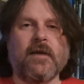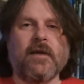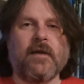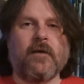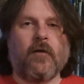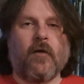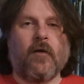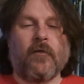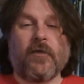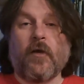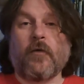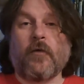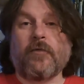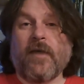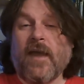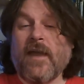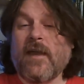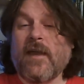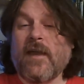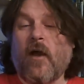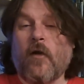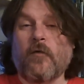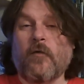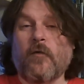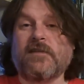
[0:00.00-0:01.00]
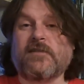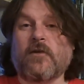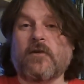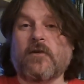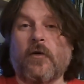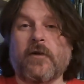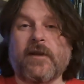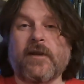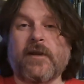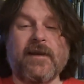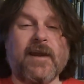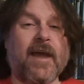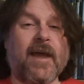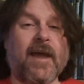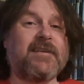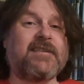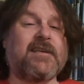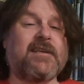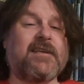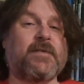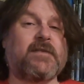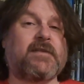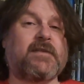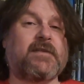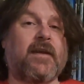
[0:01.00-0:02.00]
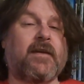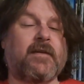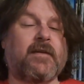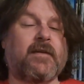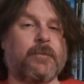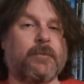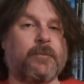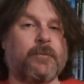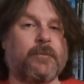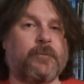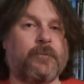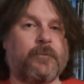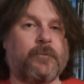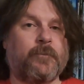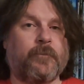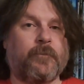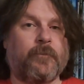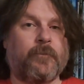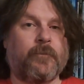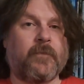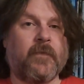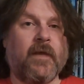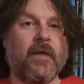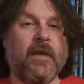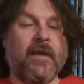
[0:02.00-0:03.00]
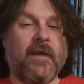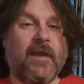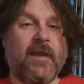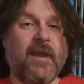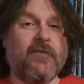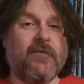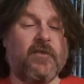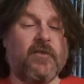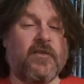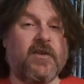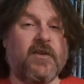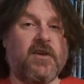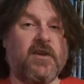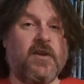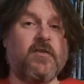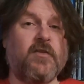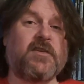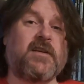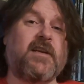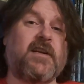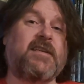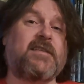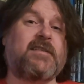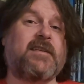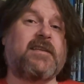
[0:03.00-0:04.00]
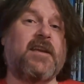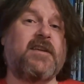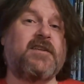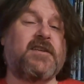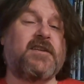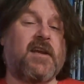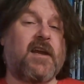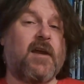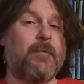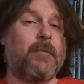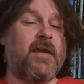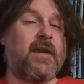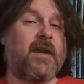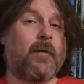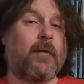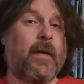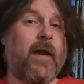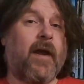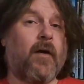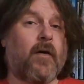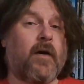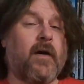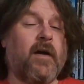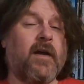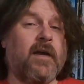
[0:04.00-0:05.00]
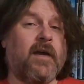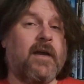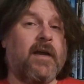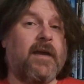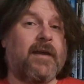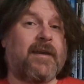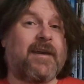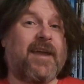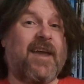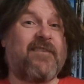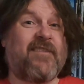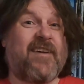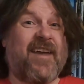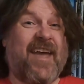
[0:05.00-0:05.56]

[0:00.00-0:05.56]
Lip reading: although they only scored it 90%. Even the usually stingy Amiga Power gave it